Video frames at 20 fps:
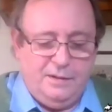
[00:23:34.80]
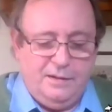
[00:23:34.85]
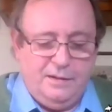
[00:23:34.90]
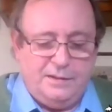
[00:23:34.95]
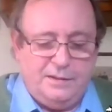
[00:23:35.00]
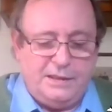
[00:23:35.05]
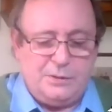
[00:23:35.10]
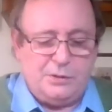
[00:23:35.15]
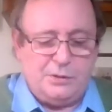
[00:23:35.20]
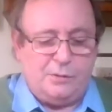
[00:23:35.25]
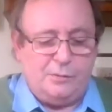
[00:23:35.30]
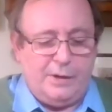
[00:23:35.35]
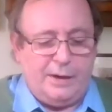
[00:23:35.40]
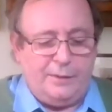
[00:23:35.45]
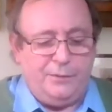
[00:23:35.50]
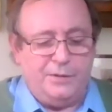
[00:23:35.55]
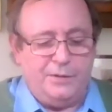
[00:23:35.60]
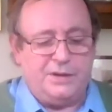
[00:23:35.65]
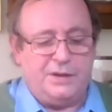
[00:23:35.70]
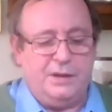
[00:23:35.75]
This was a
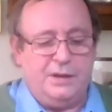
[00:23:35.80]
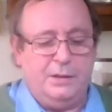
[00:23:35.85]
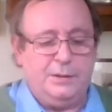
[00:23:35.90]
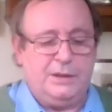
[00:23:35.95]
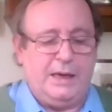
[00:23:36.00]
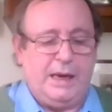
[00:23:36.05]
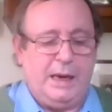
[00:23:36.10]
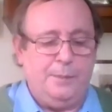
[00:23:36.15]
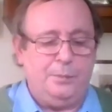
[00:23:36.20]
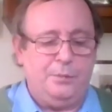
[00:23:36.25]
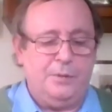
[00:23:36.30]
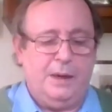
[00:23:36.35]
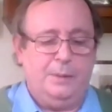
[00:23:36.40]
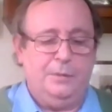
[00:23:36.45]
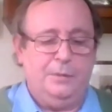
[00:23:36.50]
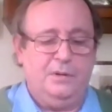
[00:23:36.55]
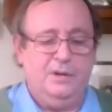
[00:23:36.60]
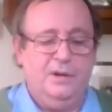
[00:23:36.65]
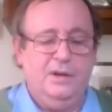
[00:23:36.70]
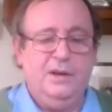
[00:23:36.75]
reference to the Cape
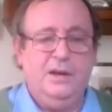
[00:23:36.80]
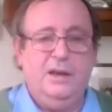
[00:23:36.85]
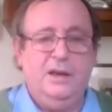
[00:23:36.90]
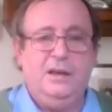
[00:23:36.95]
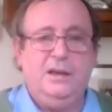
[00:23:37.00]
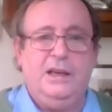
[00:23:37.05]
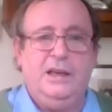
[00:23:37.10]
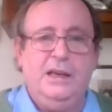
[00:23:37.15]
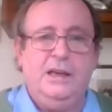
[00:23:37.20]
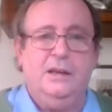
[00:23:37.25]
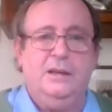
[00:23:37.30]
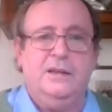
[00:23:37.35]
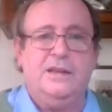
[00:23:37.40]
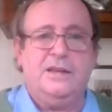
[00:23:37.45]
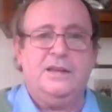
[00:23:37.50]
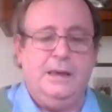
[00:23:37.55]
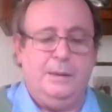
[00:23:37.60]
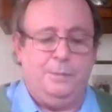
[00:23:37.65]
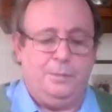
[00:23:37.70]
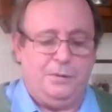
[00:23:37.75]
rebel Gideon
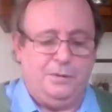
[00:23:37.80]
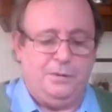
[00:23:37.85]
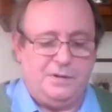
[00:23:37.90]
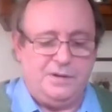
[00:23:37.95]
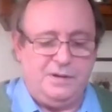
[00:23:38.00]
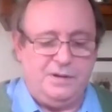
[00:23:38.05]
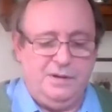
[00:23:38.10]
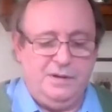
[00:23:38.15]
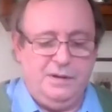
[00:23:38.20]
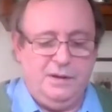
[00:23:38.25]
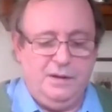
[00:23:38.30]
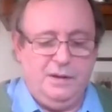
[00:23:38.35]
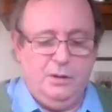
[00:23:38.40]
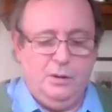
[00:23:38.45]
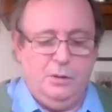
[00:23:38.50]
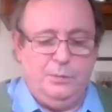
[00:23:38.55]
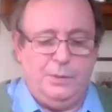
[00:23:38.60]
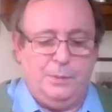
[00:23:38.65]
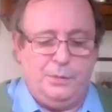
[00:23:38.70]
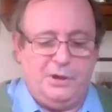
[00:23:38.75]
Skeepers,
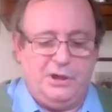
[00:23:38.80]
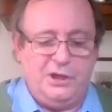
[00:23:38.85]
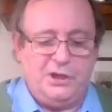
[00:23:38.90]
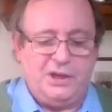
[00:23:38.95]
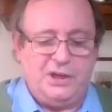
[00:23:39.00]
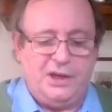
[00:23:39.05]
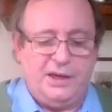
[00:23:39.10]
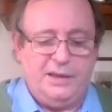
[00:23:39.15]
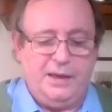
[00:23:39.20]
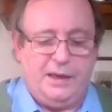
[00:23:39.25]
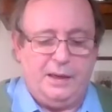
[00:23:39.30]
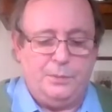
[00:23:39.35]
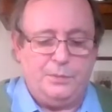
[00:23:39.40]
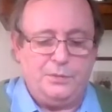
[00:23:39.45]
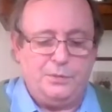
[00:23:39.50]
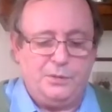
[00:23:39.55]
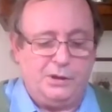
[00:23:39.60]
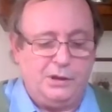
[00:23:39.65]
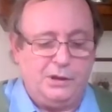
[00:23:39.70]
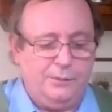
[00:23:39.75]
whom the British had helped
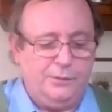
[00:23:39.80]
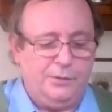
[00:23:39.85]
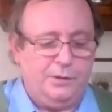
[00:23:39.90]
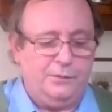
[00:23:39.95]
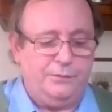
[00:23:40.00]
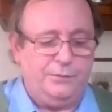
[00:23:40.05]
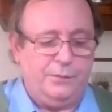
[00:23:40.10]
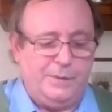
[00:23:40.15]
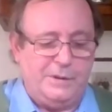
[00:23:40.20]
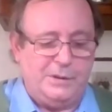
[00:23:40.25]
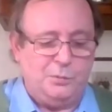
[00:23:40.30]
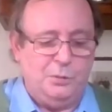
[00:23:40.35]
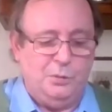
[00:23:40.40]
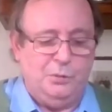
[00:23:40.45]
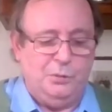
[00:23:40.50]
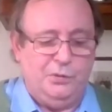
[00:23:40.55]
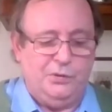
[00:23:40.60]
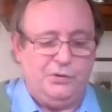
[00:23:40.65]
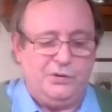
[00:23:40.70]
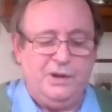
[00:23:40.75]
recover from his
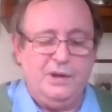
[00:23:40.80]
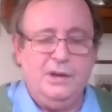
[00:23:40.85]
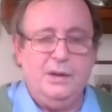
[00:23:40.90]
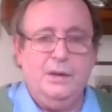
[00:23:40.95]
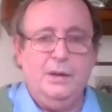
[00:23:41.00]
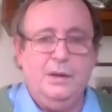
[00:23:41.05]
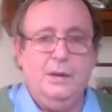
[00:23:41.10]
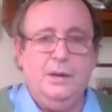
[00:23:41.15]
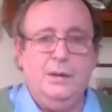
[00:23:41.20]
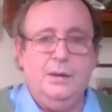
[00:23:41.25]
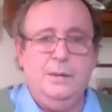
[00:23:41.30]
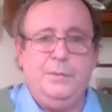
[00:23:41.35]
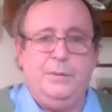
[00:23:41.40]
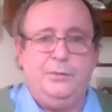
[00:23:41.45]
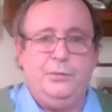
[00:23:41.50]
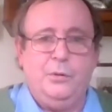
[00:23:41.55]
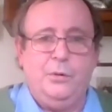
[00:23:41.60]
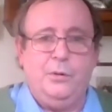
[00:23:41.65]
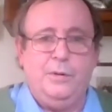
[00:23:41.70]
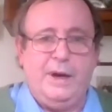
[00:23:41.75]
wounds
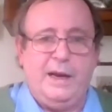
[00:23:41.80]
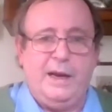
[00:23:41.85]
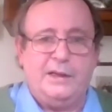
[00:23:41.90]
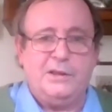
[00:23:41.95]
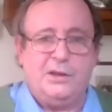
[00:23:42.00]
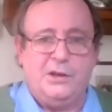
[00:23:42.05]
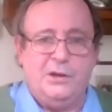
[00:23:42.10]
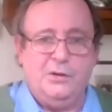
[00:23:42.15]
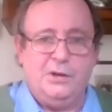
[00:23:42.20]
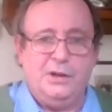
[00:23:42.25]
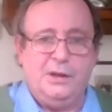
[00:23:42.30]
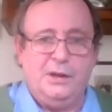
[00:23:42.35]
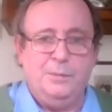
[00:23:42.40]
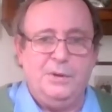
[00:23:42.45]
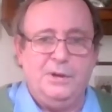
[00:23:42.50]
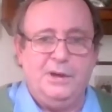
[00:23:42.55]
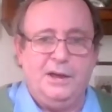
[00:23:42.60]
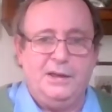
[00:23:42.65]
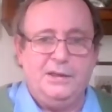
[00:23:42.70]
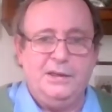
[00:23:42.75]
before executing him
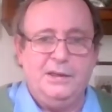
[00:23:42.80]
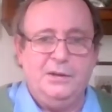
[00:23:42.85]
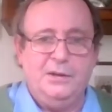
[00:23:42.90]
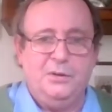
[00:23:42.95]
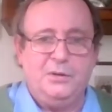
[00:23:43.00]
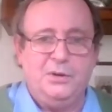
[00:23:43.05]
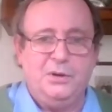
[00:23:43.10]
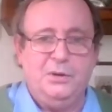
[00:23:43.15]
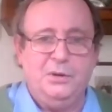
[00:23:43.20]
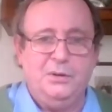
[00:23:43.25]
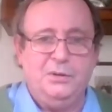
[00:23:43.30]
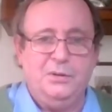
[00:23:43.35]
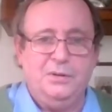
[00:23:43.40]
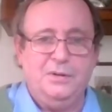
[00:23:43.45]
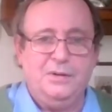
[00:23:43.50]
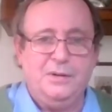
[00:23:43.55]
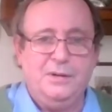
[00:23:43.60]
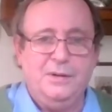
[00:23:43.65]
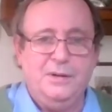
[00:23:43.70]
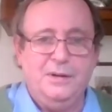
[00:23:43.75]
in 1902.
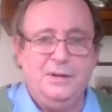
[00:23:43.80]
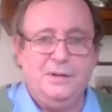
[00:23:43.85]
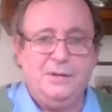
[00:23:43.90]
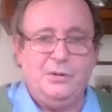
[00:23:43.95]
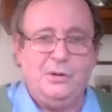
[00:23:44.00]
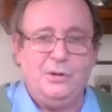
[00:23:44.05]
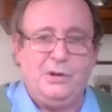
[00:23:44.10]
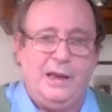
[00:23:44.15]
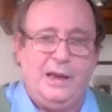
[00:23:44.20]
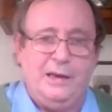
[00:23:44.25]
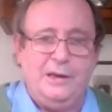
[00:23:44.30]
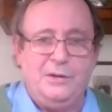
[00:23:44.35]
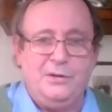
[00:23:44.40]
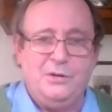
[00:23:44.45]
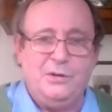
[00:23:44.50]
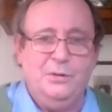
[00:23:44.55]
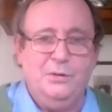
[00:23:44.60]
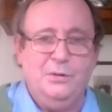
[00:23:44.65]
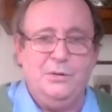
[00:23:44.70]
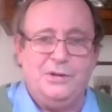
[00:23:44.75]
So again, it
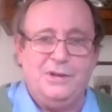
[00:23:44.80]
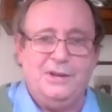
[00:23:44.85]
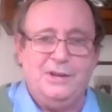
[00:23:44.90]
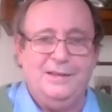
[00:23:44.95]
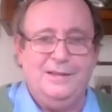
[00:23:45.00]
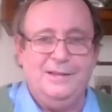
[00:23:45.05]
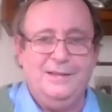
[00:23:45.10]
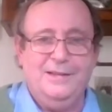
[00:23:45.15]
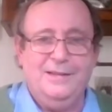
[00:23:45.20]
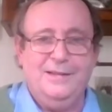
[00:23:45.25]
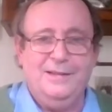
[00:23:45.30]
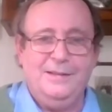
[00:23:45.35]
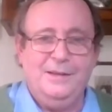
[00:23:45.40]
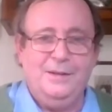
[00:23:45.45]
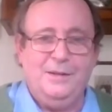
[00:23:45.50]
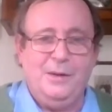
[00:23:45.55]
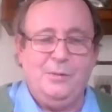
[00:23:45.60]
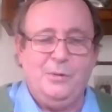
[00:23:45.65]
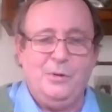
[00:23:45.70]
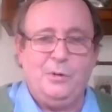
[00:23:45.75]
shows they
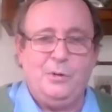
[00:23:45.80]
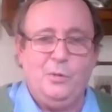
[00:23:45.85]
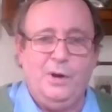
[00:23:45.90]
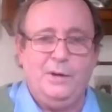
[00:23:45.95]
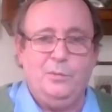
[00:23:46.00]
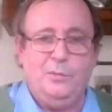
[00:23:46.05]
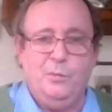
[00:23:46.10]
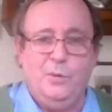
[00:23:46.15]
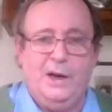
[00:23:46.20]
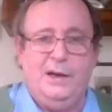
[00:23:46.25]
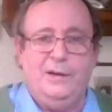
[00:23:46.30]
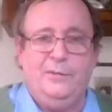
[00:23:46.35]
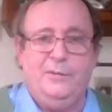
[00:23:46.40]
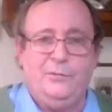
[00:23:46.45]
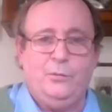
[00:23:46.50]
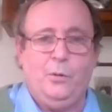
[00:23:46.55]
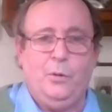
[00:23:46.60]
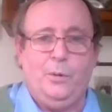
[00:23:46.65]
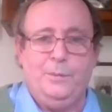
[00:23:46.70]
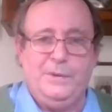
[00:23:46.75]
were quite well
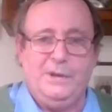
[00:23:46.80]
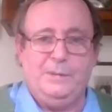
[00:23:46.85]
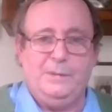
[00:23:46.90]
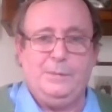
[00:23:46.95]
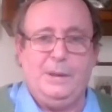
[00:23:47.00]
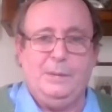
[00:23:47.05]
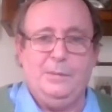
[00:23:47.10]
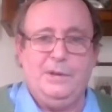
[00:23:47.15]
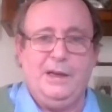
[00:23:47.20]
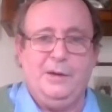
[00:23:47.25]
informed, these people.